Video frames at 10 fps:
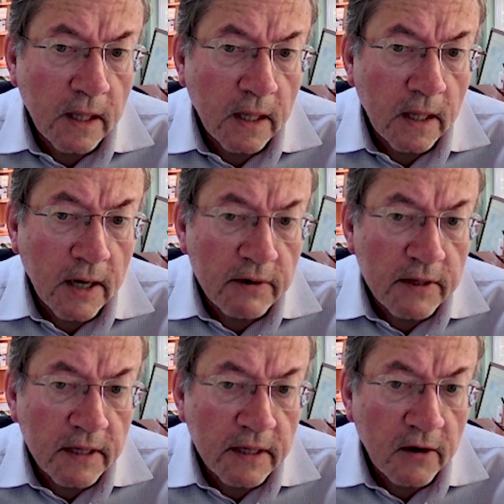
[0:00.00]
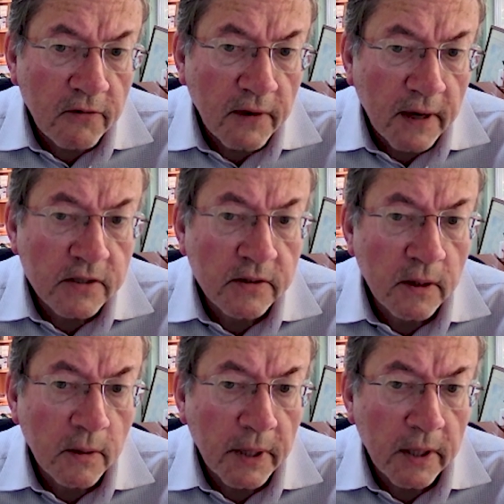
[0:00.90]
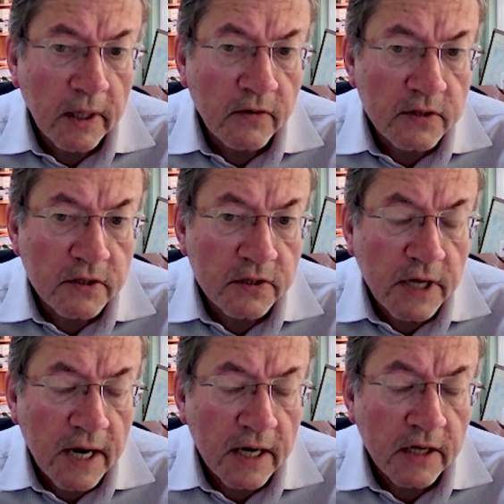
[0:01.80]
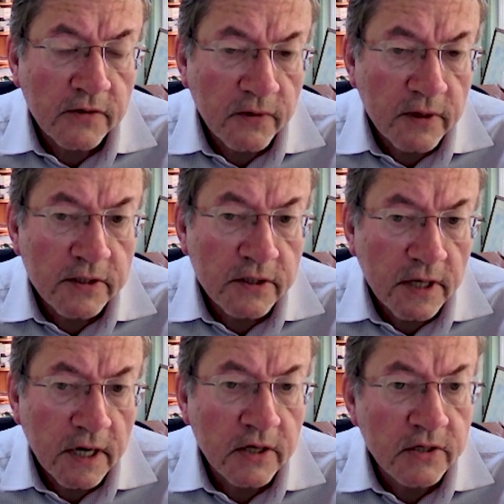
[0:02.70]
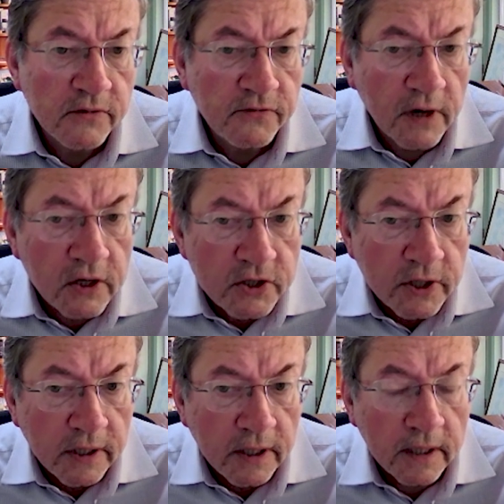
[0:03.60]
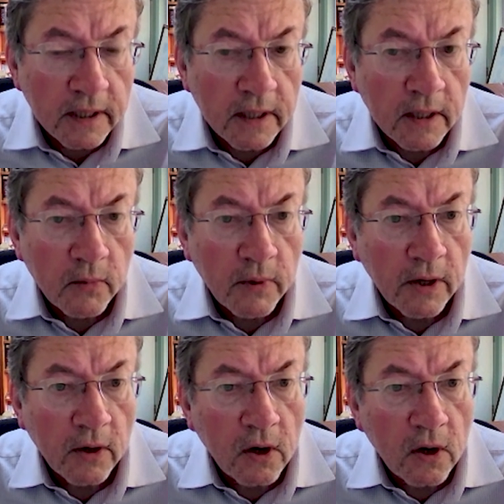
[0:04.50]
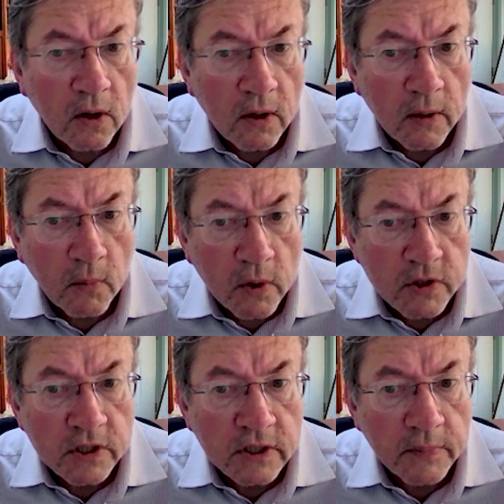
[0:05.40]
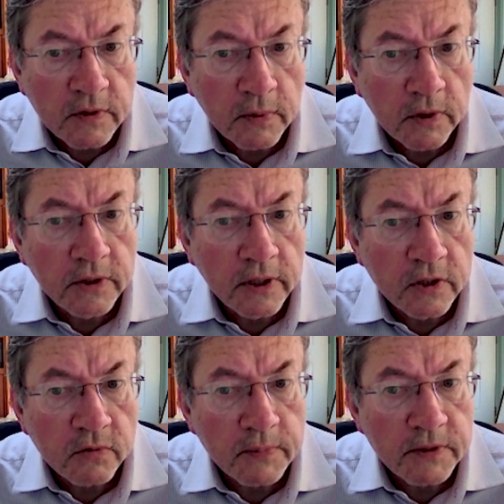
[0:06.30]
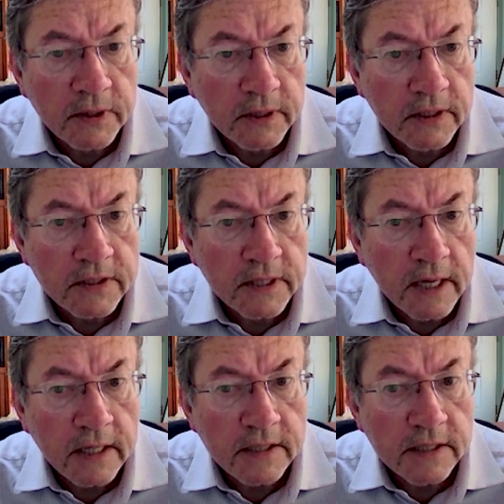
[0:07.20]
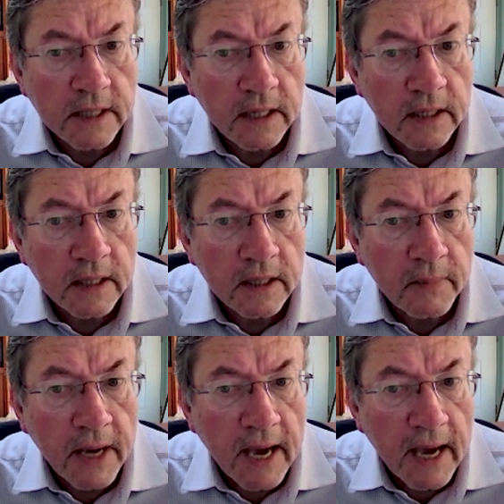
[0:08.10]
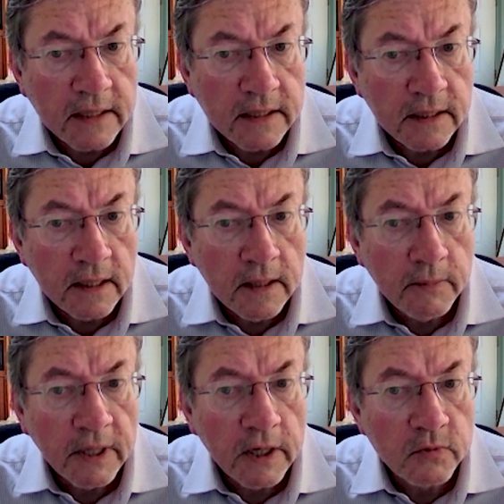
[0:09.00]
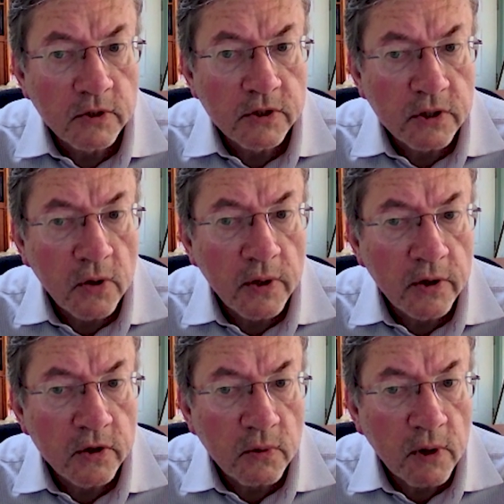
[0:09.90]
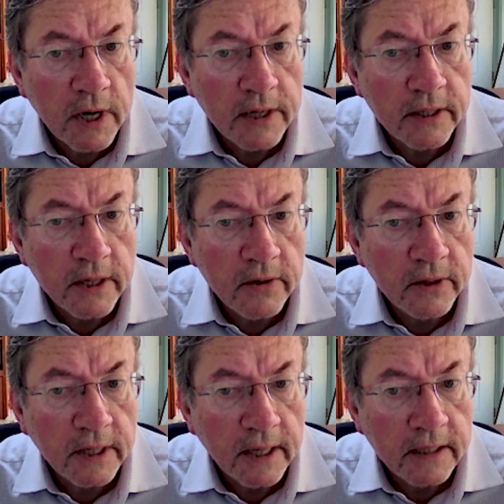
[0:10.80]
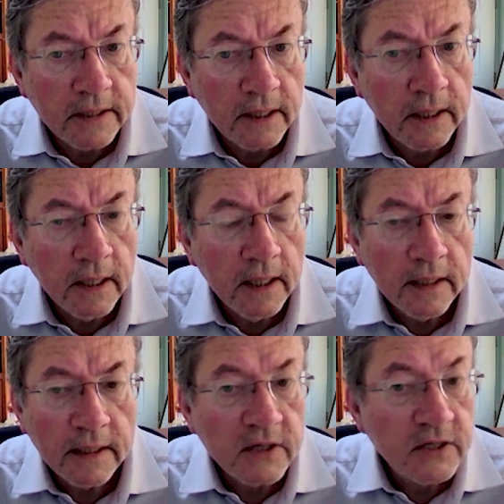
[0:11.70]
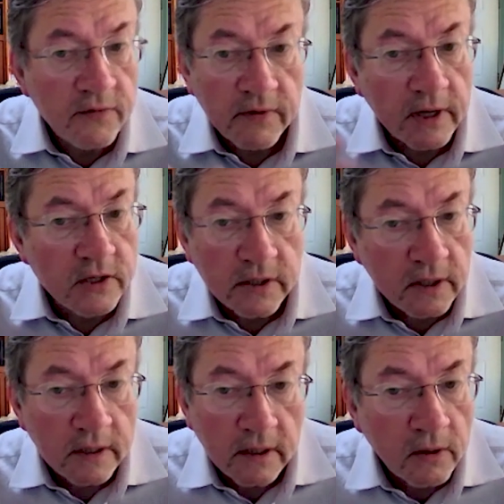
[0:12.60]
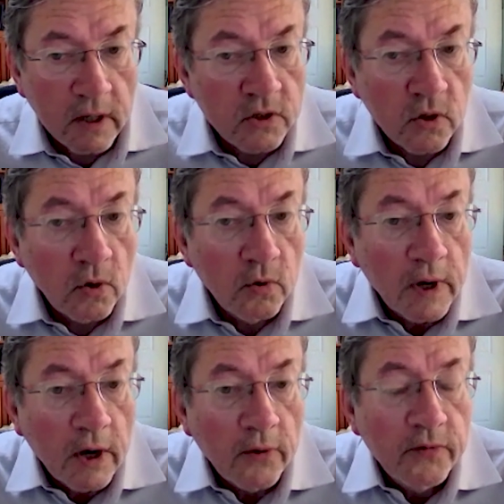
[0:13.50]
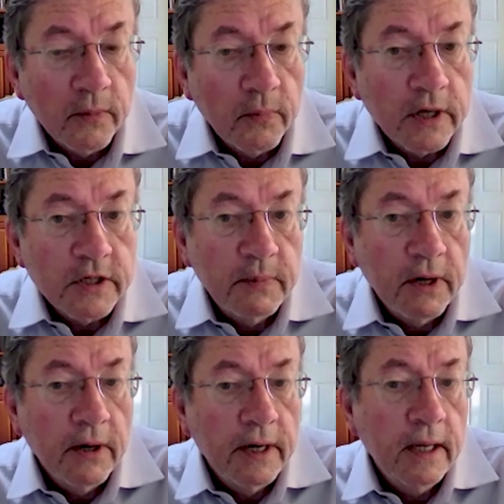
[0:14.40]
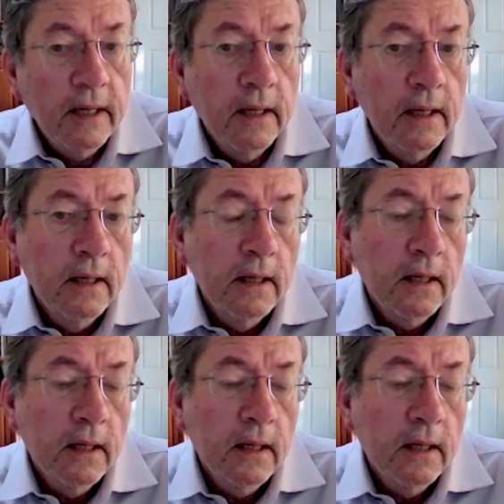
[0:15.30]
everything that affects the ability of societies, free societies to function, we are all more susceptible to disruption these days than in the past, because we're so intertwined and interconnected. That's given us, you know, untold wealth and prosperity,